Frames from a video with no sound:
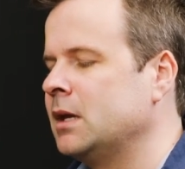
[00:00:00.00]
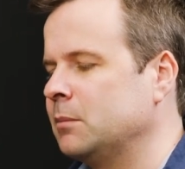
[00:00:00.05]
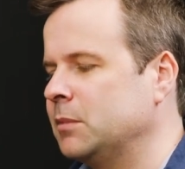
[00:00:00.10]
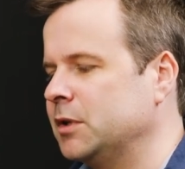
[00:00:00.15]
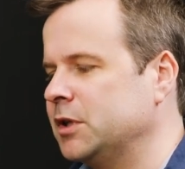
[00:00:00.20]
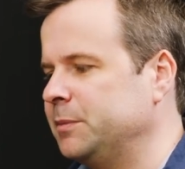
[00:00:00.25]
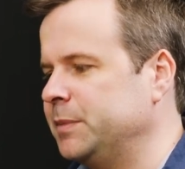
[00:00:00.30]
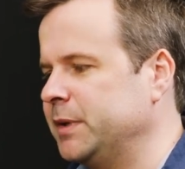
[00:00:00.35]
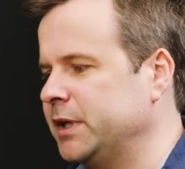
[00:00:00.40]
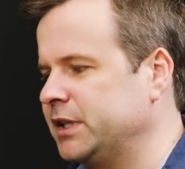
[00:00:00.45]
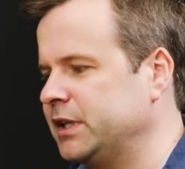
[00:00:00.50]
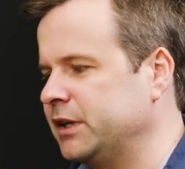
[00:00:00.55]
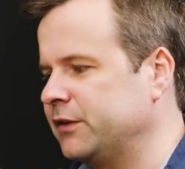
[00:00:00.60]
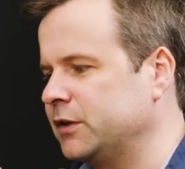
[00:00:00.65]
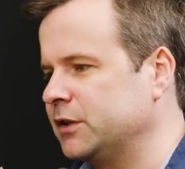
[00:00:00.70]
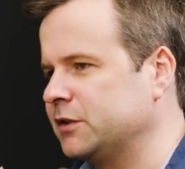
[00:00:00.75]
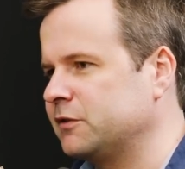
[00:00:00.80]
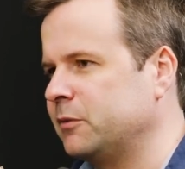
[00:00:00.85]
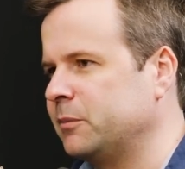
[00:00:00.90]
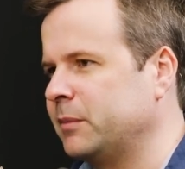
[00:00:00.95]
But the big
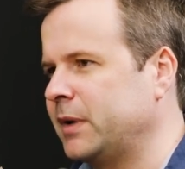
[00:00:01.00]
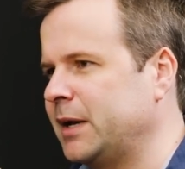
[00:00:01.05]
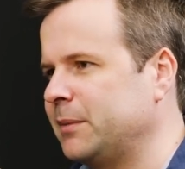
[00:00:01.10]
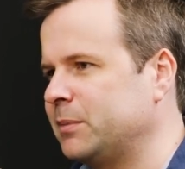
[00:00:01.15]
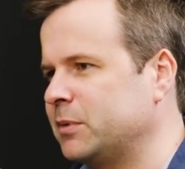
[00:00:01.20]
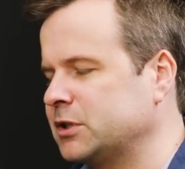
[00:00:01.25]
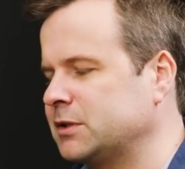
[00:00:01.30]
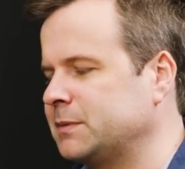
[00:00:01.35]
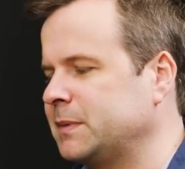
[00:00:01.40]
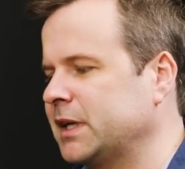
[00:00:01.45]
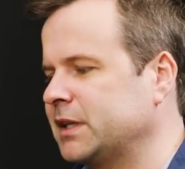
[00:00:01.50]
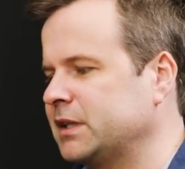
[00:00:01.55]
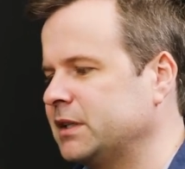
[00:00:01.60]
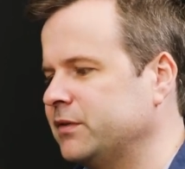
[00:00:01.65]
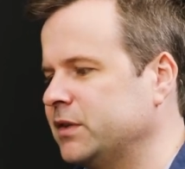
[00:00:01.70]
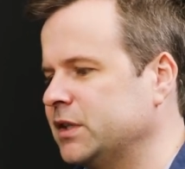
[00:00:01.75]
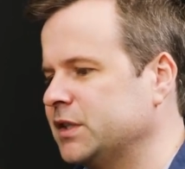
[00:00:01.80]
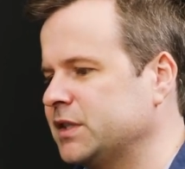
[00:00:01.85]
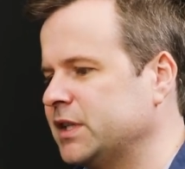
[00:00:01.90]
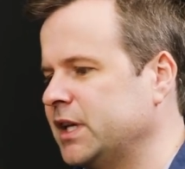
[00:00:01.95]
difference from my
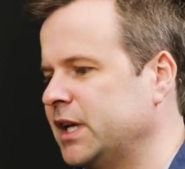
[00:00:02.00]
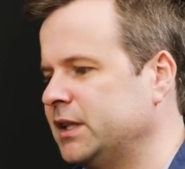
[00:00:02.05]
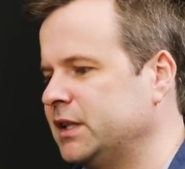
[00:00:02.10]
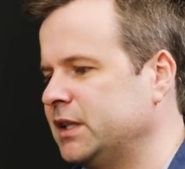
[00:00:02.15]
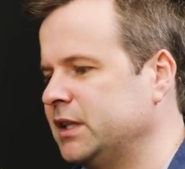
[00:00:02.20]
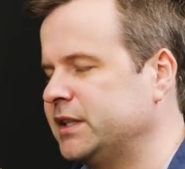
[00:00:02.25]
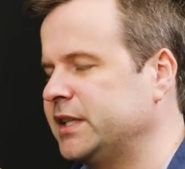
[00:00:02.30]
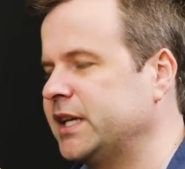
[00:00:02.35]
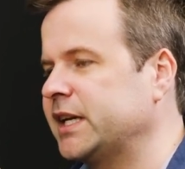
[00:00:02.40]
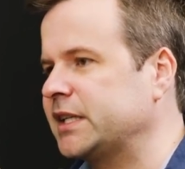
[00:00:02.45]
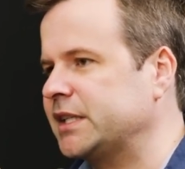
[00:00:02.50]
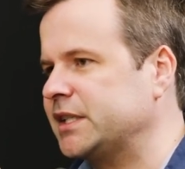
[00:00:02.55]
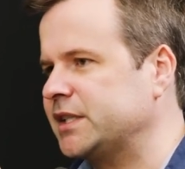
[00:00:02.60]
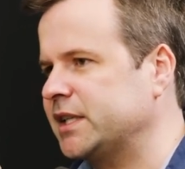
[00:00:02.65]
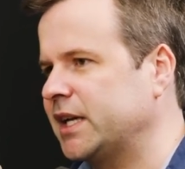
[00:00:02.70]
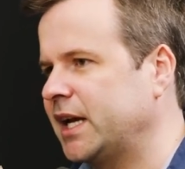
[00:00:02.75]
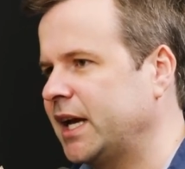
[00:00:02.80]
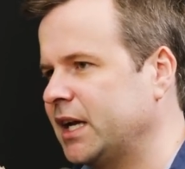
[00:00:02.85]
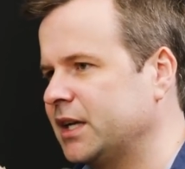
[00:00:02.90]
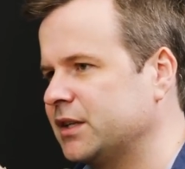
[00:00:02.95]
perspective is that the ticket
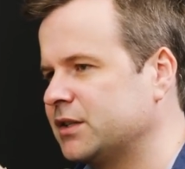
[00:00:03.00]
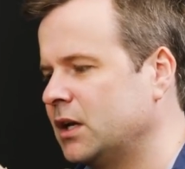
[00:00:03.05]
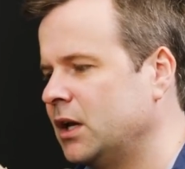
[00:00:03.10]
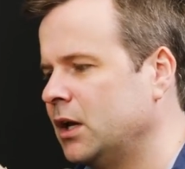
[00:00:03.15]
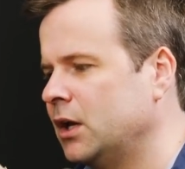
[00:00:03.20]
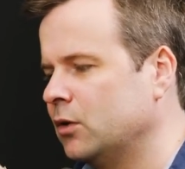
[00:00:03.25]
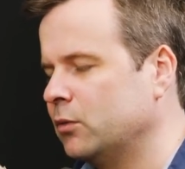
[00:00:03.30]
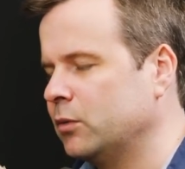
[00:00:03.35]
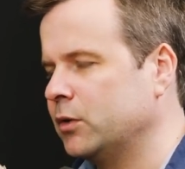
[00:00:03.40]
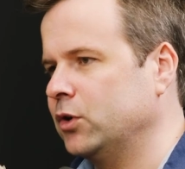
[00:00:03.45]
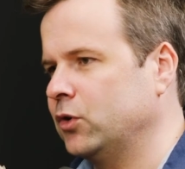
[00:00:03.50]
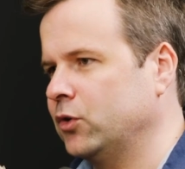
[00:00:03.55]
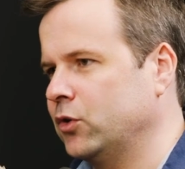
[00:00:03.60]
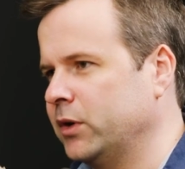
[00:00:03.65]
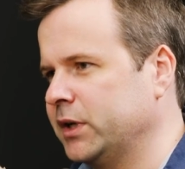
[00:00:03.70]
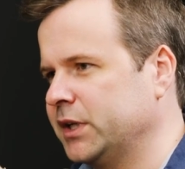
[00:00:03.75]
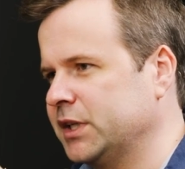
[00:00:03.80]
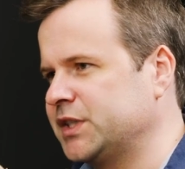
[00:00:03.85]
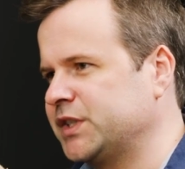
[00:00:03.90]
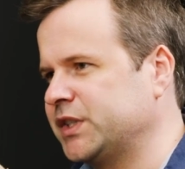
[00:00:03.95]
size, when you're
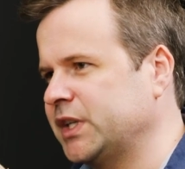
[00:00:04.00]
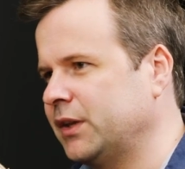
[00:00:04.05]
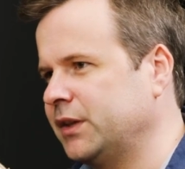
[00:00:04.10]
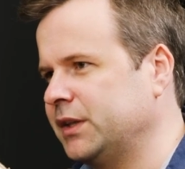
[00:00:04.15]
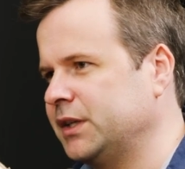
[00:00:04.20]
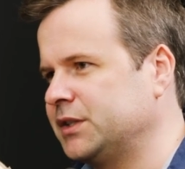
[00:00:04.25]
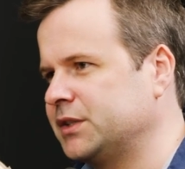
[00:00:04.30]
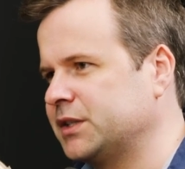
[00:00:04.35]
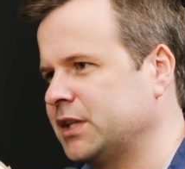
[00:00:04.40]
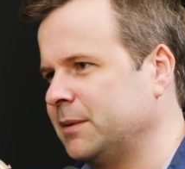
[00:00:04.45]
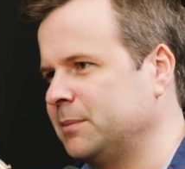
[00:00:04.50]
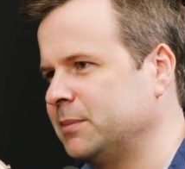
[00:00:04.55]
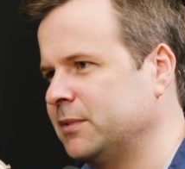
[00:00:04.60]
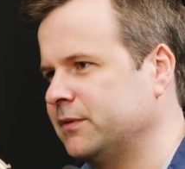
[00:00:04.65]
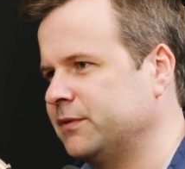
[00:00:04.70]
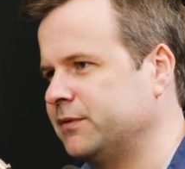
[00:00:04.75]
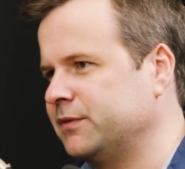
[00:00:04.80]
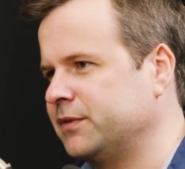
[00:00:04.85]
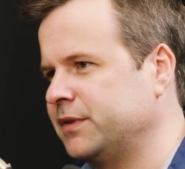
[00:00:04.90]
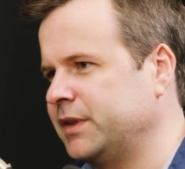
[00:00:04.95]
going to sell these type
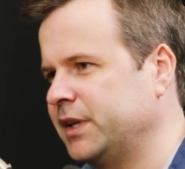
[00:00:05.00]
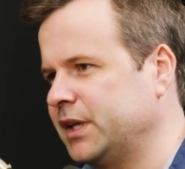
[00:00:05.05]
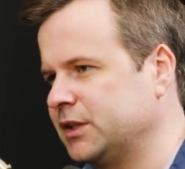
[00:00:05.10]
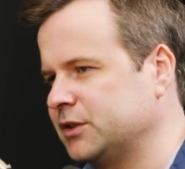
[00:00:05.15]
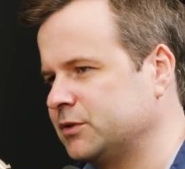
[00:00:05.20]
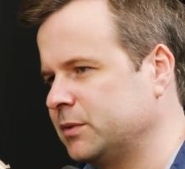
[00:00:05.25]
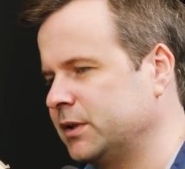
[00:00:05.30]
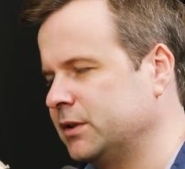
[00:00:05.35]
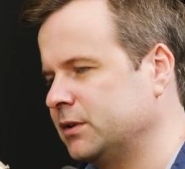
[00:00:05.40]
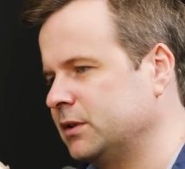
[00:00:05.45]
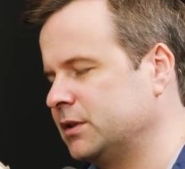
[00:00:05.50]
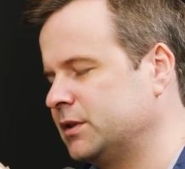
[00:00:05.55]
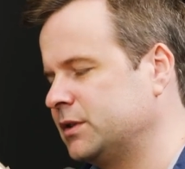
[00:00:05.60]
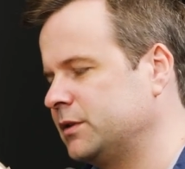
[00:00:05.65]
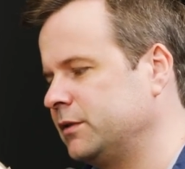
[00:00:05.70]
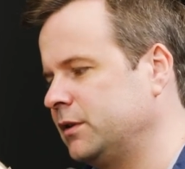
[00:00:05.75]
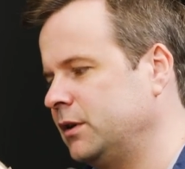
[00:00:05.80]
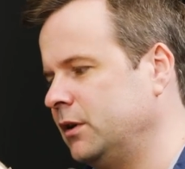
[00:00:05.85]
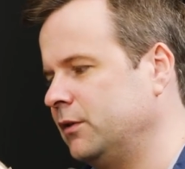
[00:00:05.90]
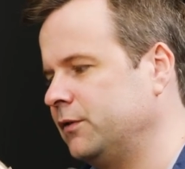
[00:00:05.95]
of things, whether
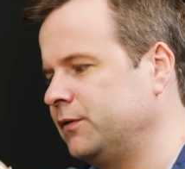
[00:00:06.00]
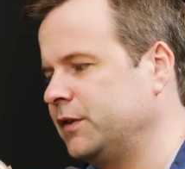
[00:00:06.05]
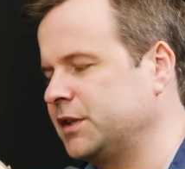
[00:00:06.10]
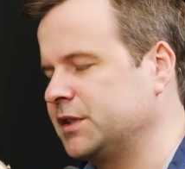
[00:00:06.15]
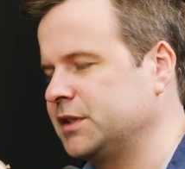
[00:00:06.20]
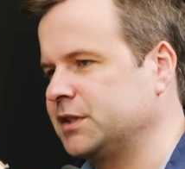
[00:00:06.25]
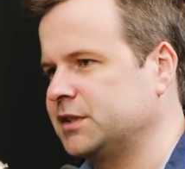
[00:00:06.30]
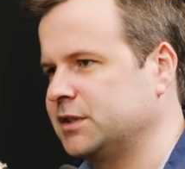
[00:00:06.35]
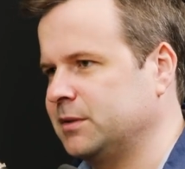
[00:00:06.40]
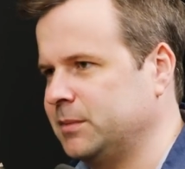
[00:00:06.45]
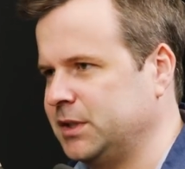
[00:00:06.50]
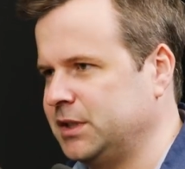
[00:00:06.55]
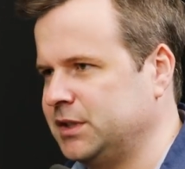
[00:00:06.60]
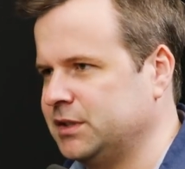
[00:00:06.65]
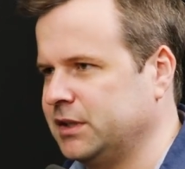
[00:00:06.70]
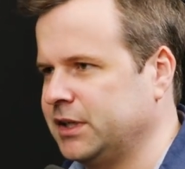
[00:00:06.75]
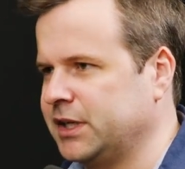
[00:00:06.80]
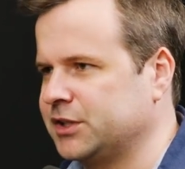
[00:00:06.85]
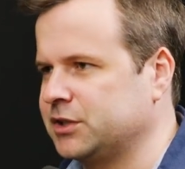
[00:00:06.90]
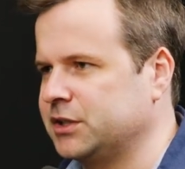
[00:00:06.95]
it's you know fixing somebody's
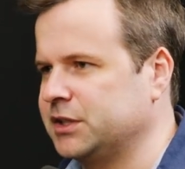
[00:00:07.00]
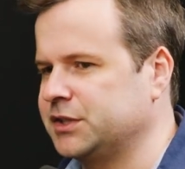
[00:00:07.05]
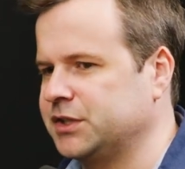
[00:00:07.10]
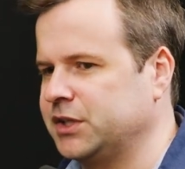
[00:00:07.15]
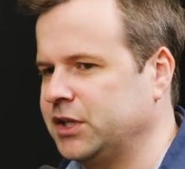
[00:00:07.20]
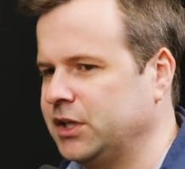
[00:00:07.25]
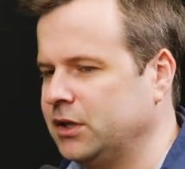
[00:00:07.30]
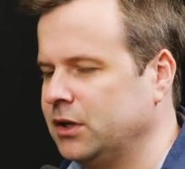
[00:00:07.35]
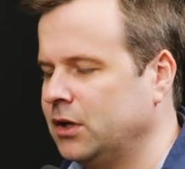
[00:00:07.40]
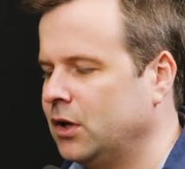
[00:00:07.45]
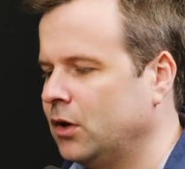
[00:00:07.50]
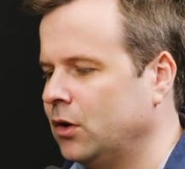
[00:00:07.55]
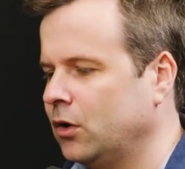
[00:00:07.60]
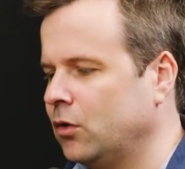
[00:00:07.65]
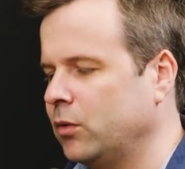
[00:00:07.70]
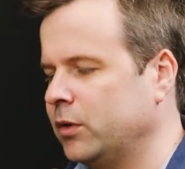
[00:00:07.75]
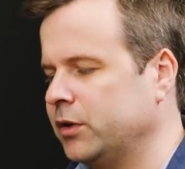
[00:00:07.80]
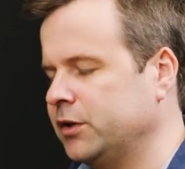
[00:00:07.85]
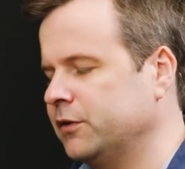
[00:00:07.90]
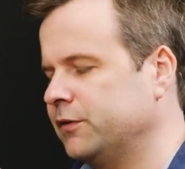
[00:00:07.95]
electricity
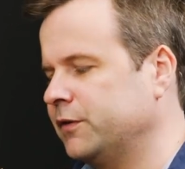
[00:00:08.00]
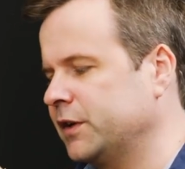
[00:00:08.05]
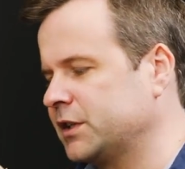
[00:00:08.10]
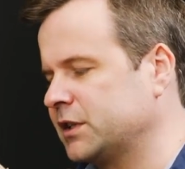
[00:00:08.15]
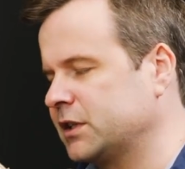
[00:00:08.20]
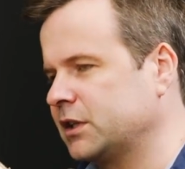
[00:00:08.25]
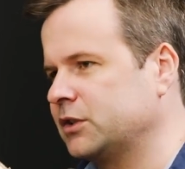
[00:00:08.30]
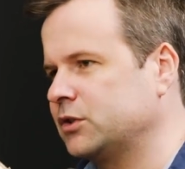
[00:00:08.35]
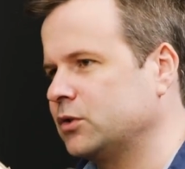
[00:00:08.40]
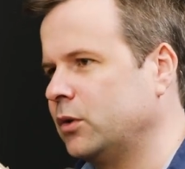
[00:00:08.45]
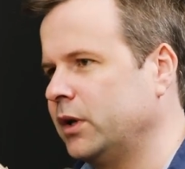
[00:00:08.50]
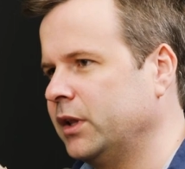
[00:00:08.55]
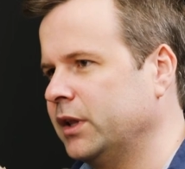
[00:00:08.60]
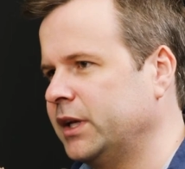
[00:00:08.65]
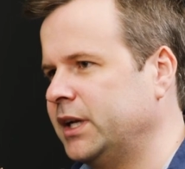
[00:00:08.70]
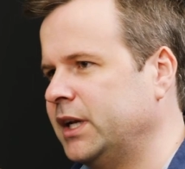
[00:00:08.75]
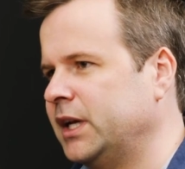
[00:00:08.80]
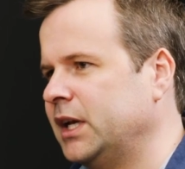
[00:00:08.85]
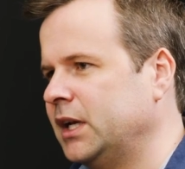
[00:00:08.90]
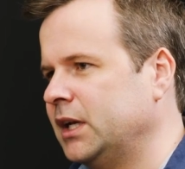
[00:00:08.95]
or whether you're fixing a
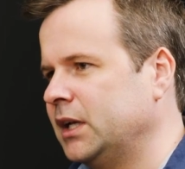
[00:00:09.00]
toilet,